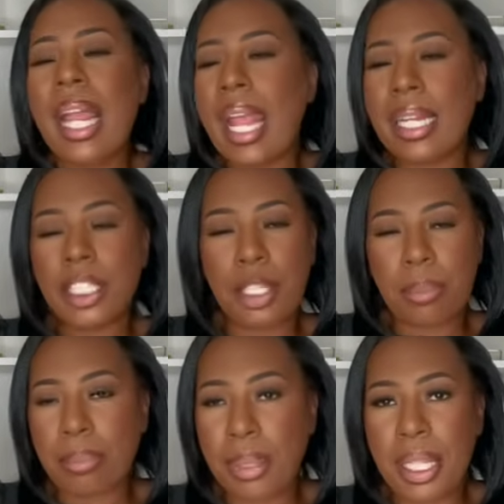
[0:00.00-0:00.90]
and it
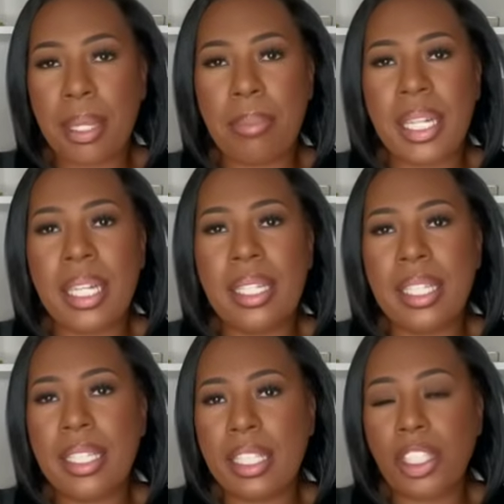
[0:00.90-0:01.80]
shouldn't be
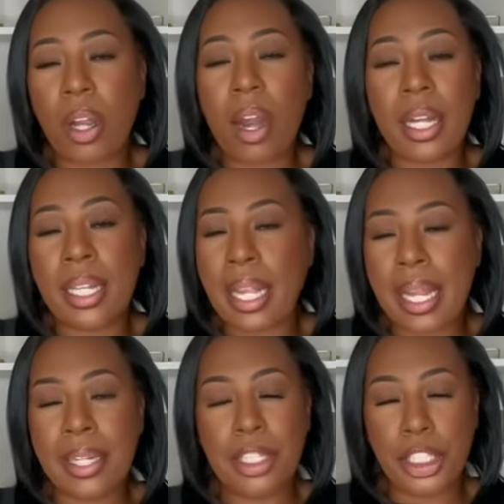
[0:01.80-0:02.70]
immediately discarded
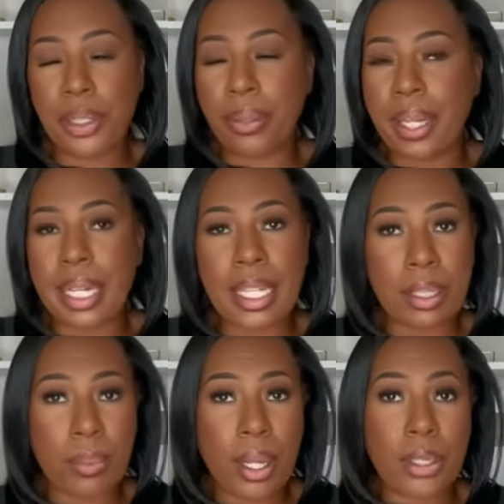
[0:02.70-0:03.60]
and destroyed
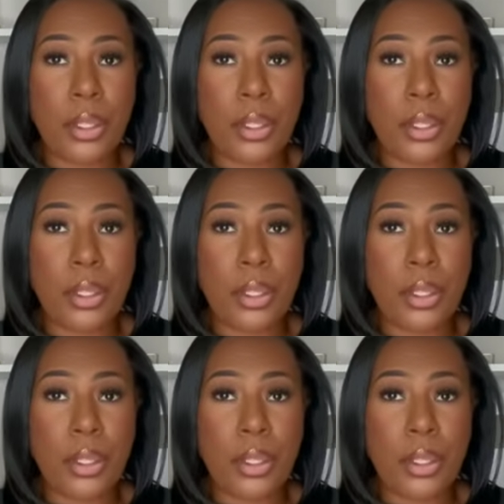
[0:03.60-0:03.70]
as well.